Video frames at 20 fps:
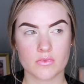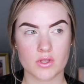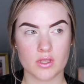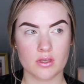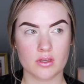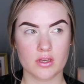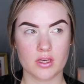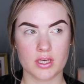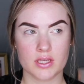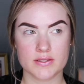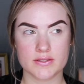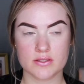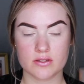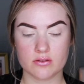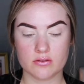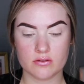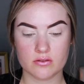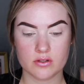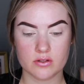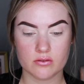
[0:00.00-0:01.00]
Okay,
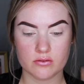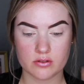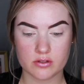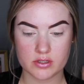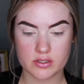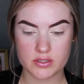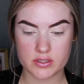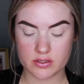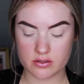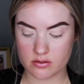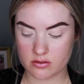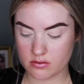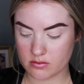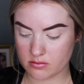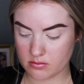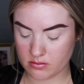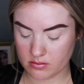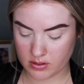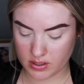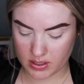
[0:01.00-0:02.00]
so in order
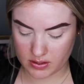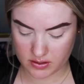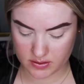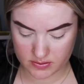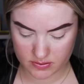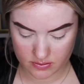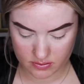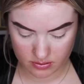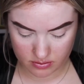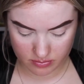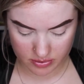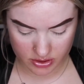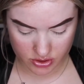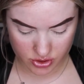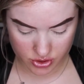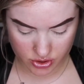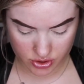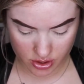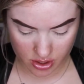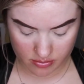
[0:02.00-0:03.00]
to get these a little bit
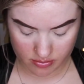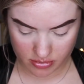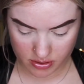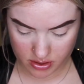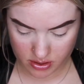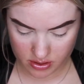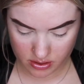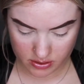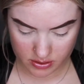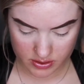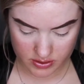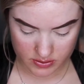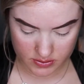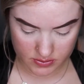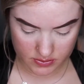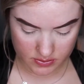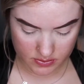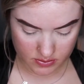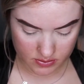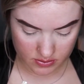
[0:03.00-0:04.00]
sharper,
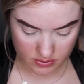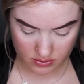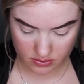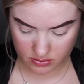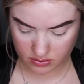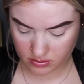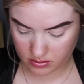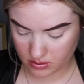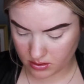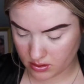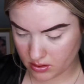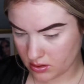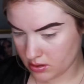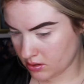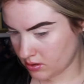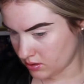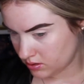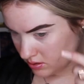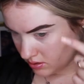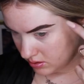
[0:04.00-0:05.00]
because
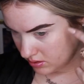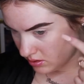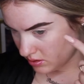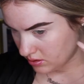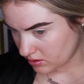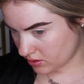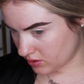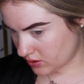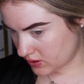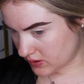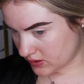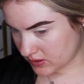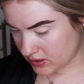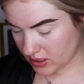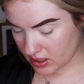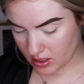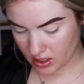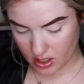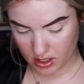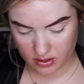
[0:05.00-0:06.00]
you can see
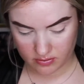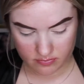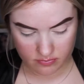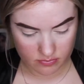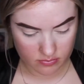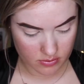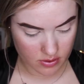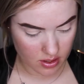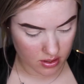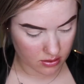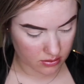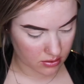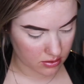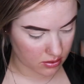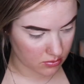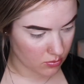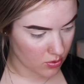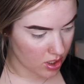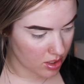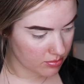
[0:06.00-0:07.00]
I kind of got a
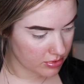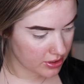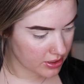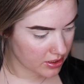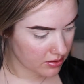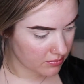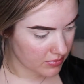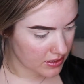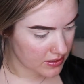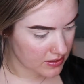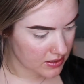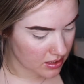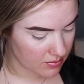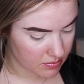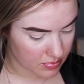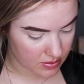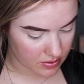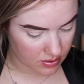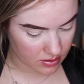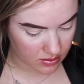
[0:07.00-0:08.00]
little wobbly and messed up
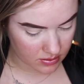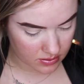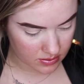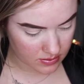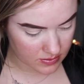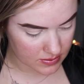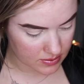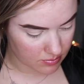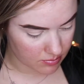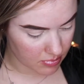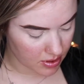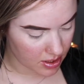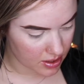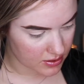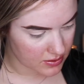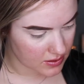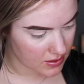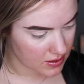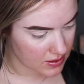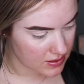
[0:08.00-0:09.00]
some
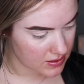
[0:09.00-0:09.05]
parts on the